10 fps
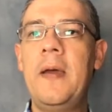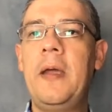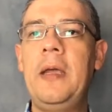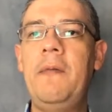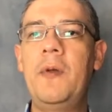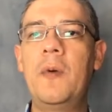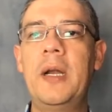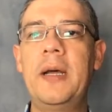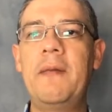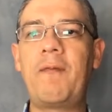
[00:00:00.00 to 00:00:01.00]
If you want
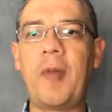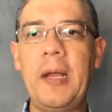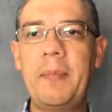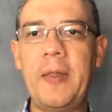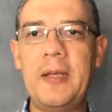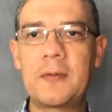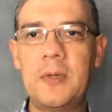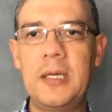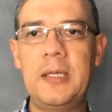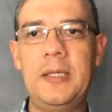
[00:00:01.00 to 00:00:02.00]
to flip this
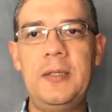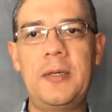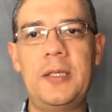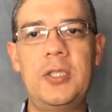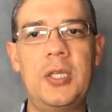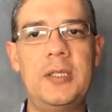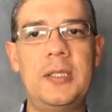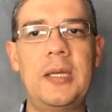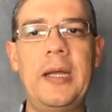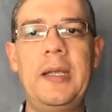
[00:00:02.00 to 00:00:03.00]
one, then you can change
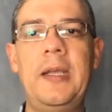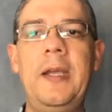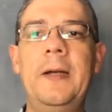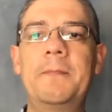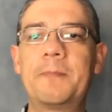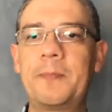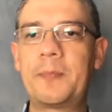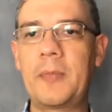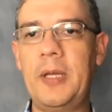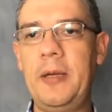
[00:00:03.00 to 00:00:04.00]
it like here.
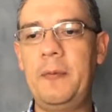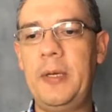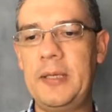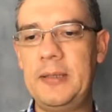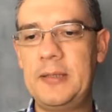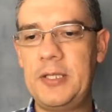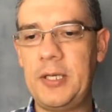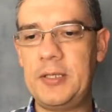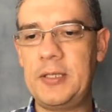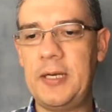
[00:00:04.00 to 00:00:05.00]
And then we can
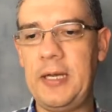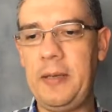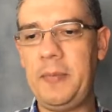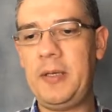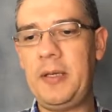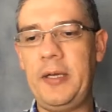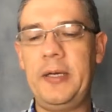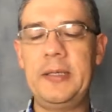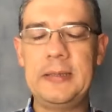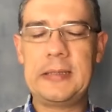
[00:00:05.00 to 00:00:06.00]
change the name in
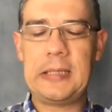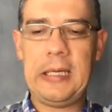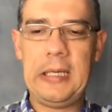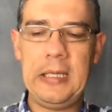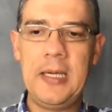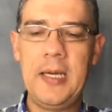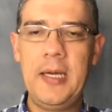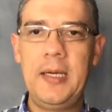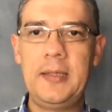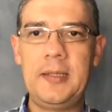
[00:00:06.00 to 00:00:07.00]
here and say,
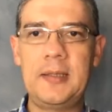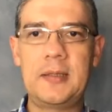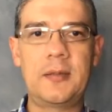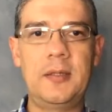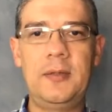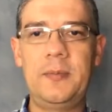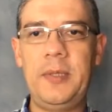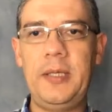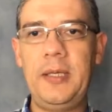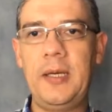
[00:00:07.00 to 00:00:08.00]
this is going to
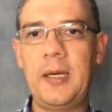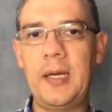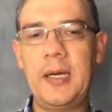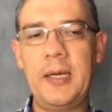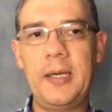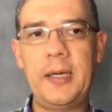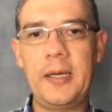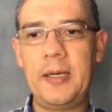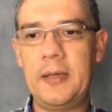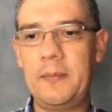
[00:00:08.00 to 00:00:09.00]
be like
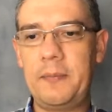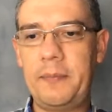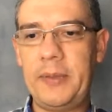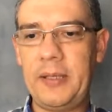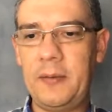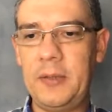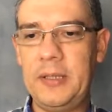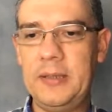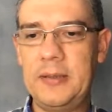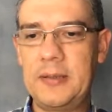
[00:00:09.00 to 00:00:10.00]

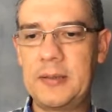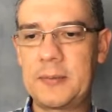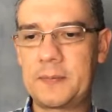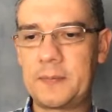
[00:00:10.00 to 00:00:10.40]
penguins,